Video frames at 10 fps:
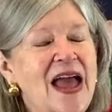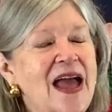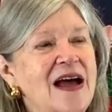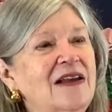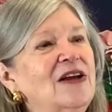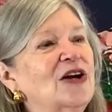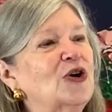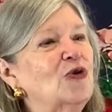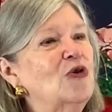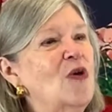Ella
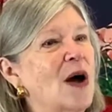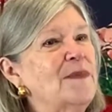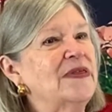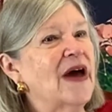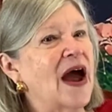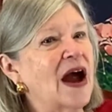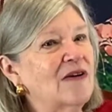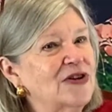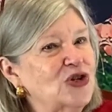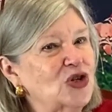grew up in the
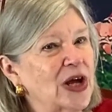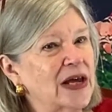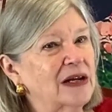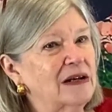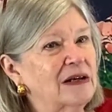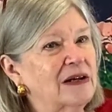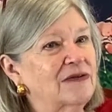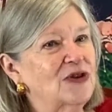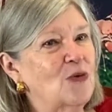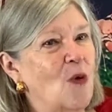Irish Channel
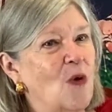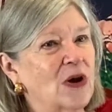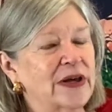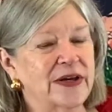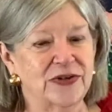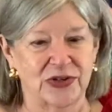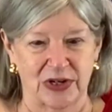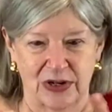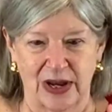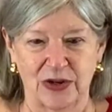of New Orleans,
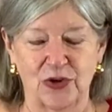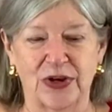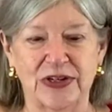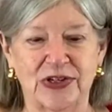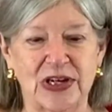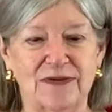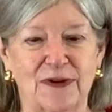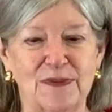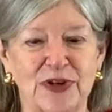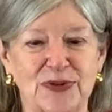and you can see
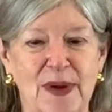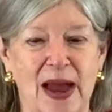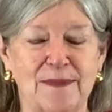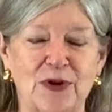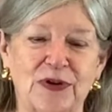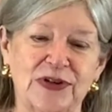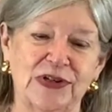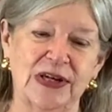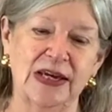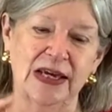from this map, you can
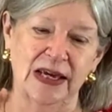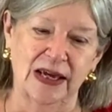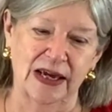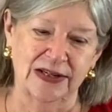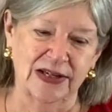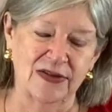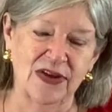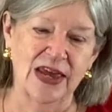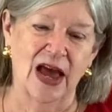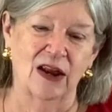see it's in the
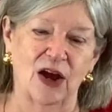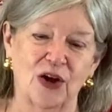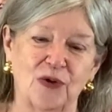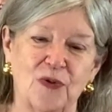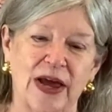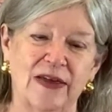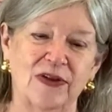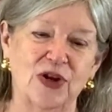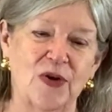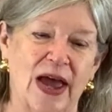yellow, and
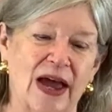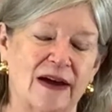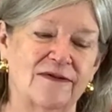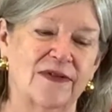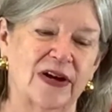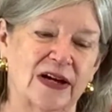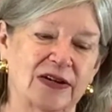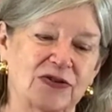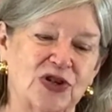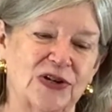then you
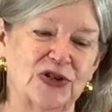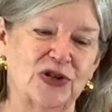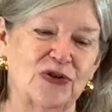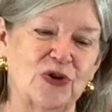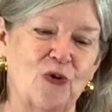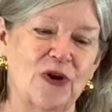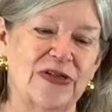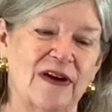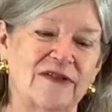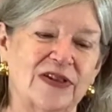have just to the
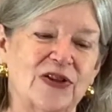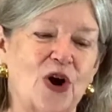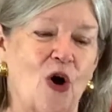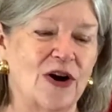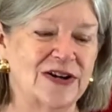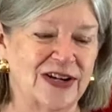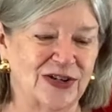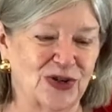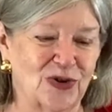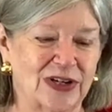north of it, the Garden
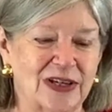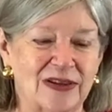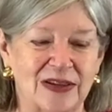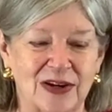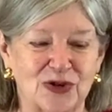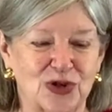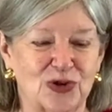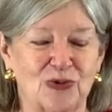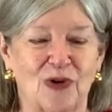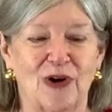District, and then there's
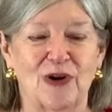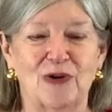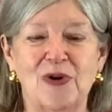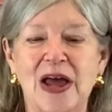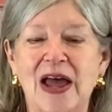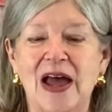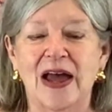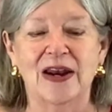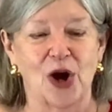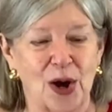Truro
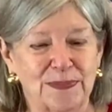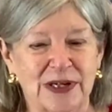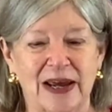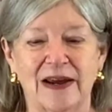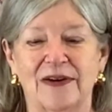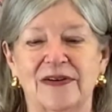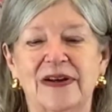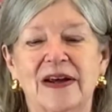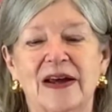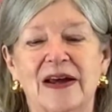and Uptown.